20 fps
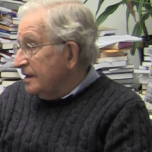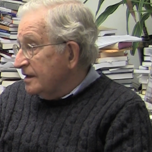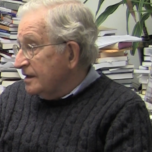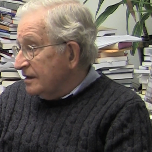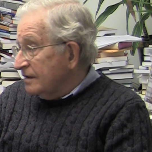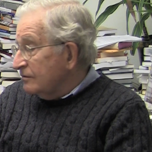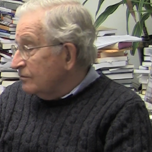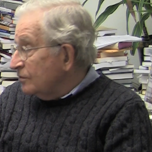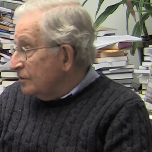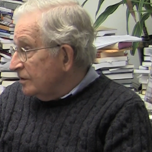
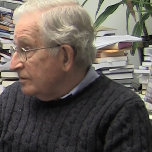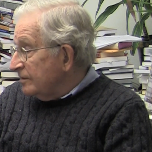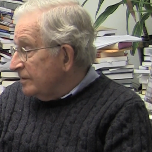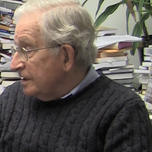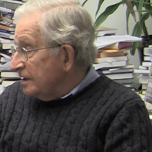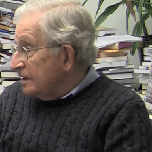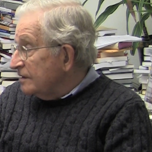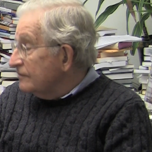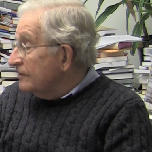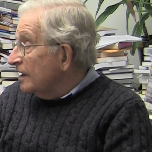would
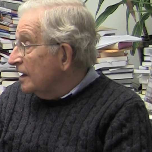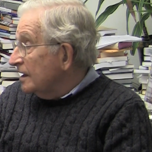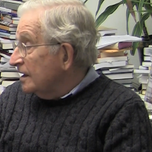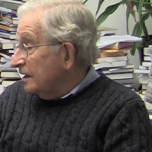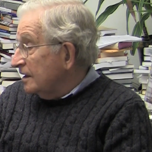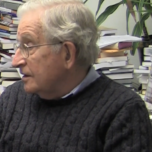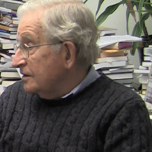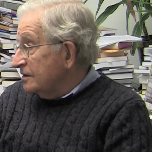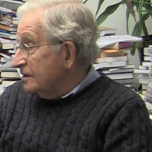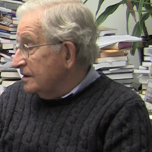be in
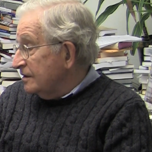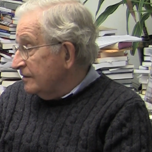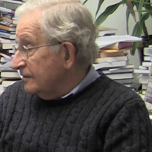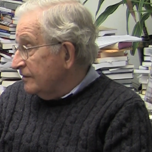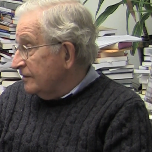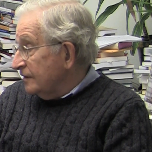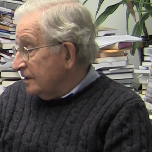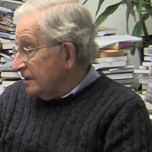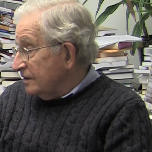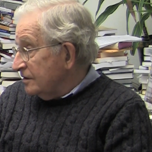violation
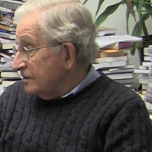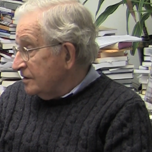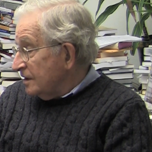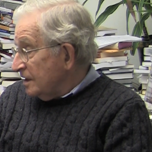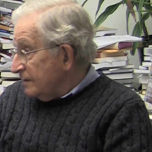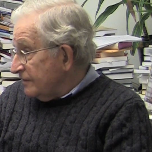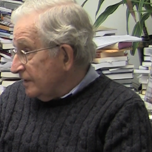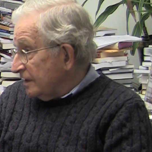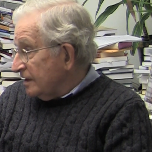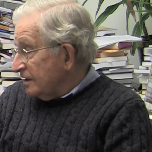of the
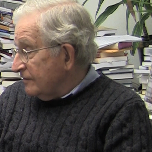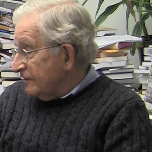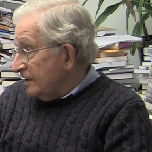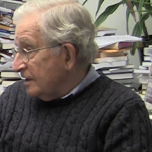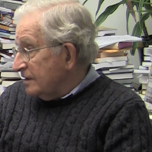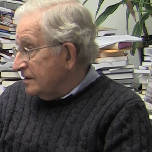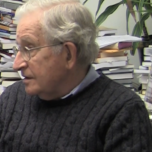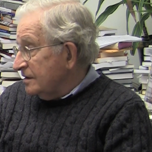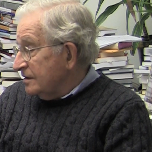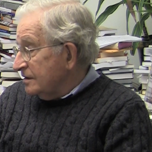Geneva
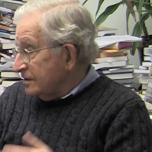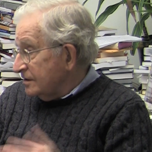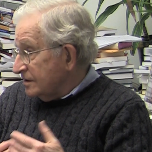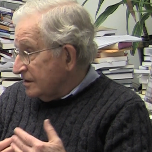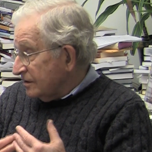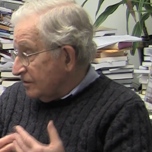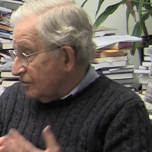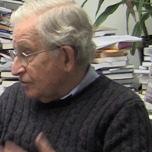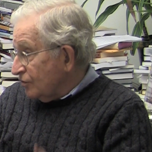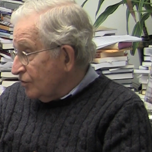Conventions,
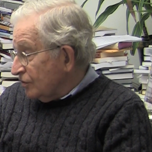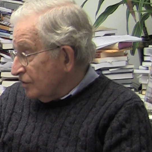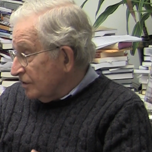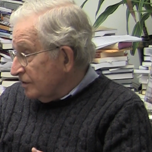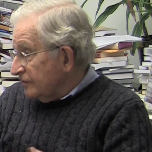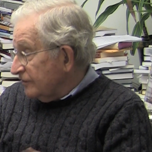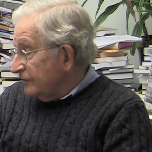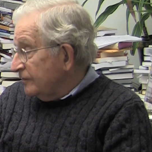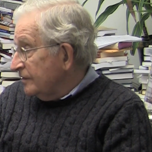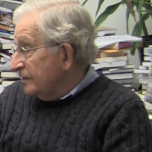core
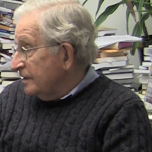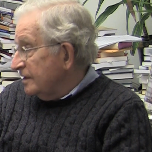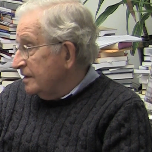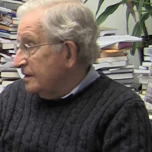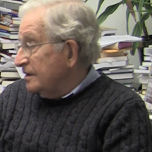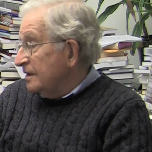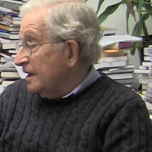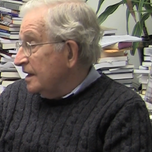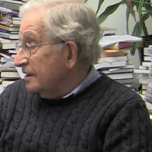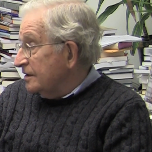of
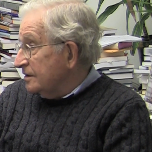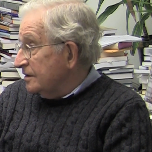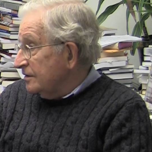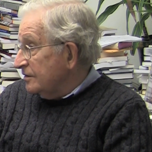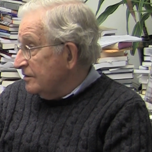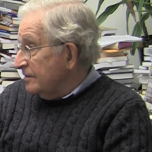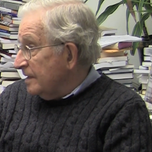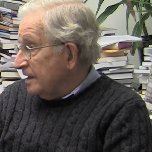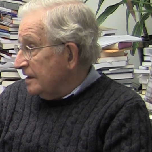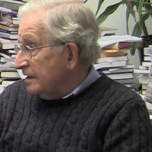international
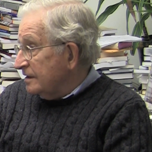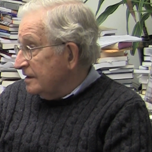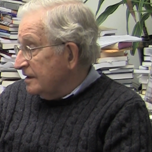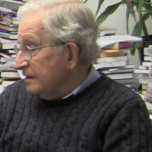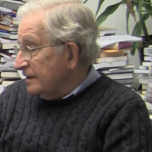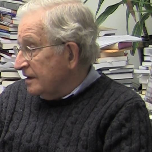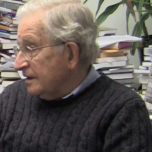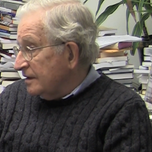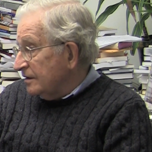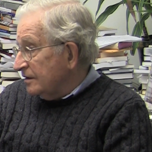
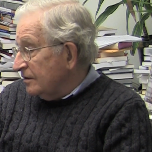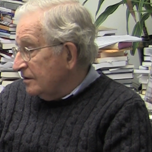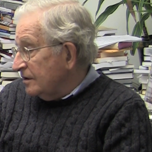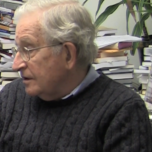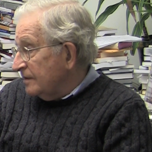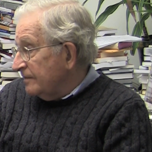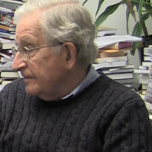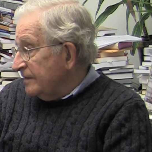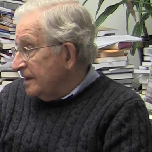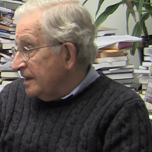humanitarian
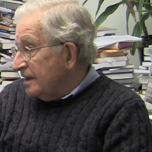law.